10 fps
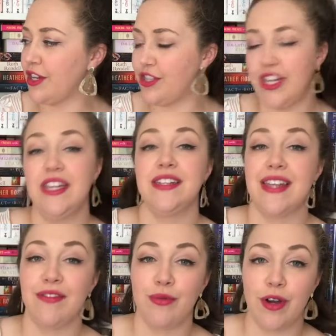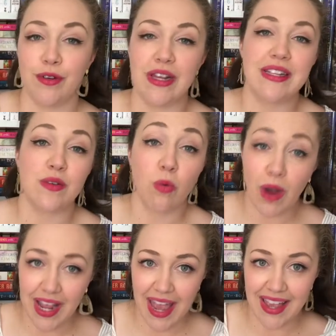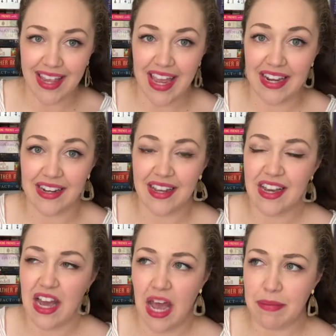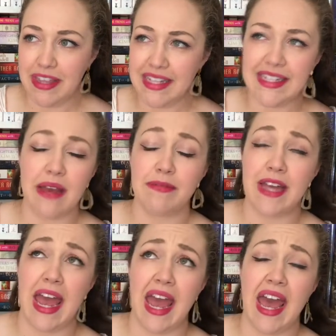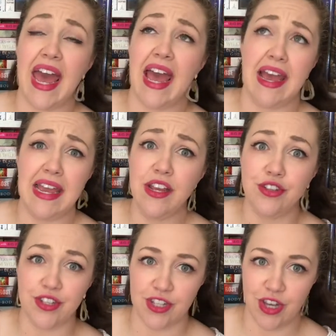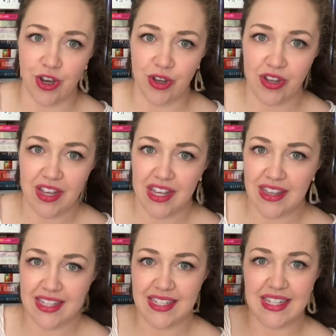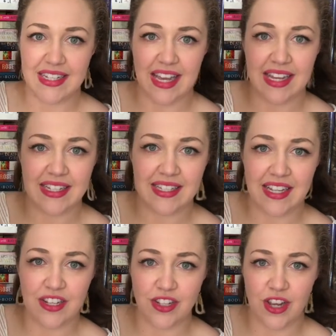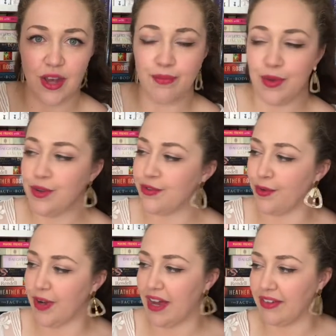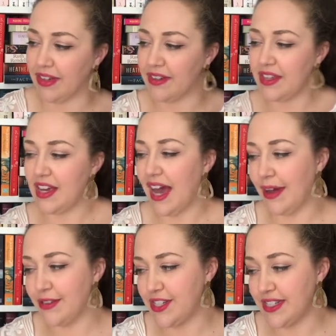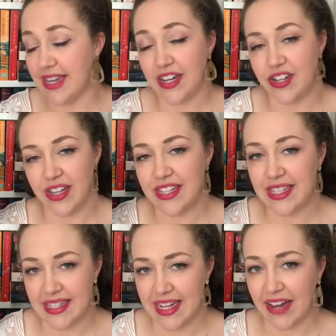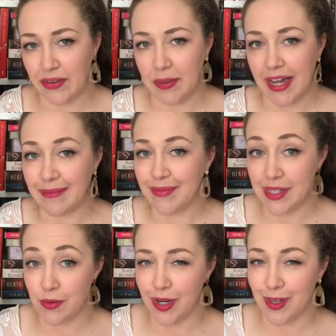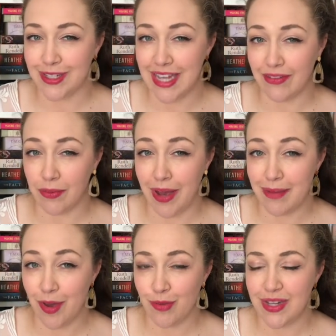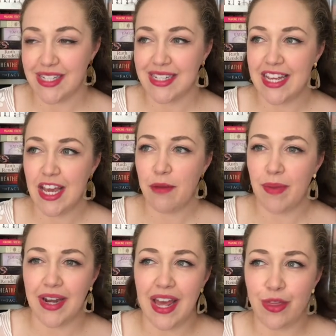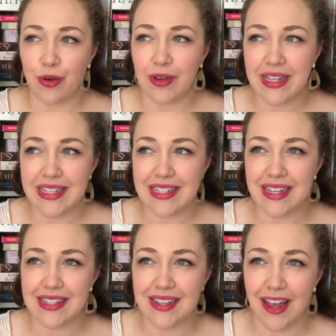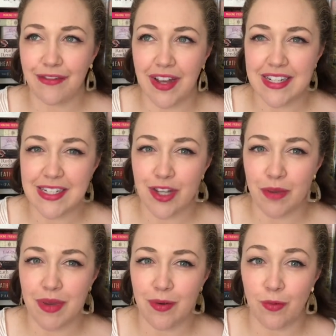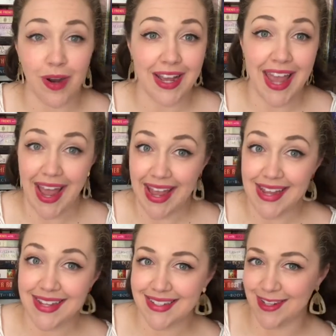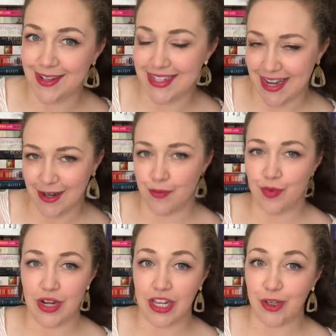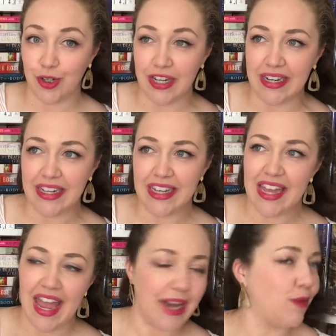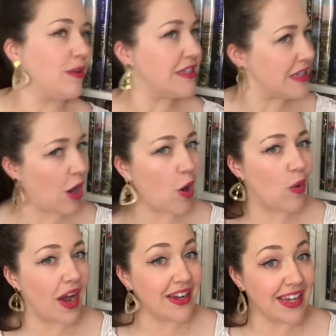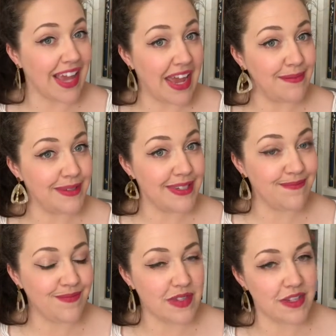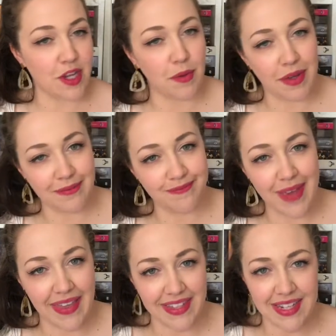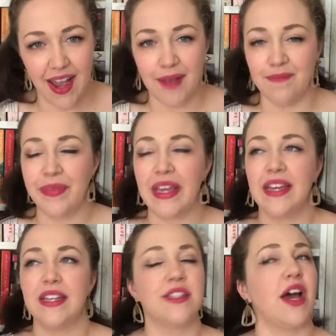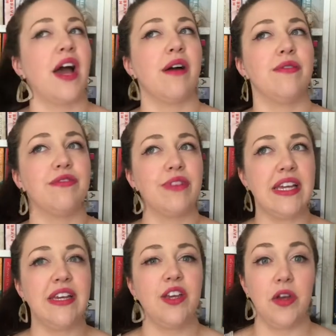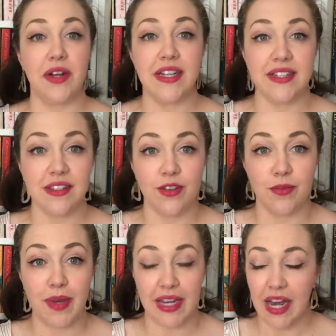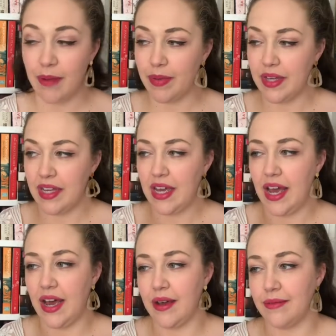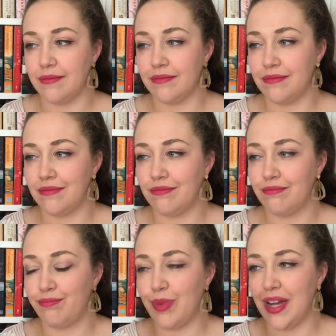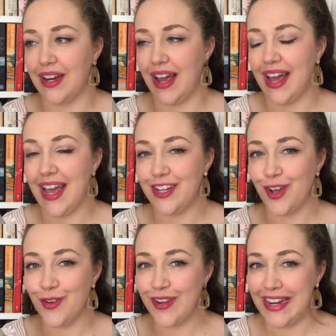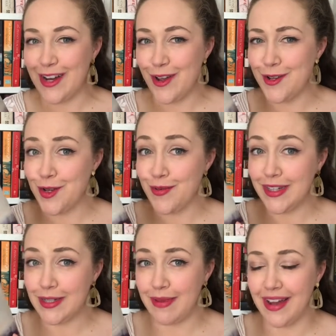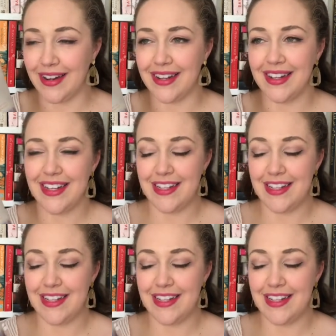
She Can Save the World. It's Y A again. I picked this up ages ago. This is like such a beautiful cover. I was just actually, this is a cover buy. It's one of those cover buy moments. But I thought it's sci-fi dystopian Y A, so it sounded pretty good, and it wasn't the whole Hunger Games dystopian at the time. So I was really curious to pick it up, um, but I don't really know too much about it.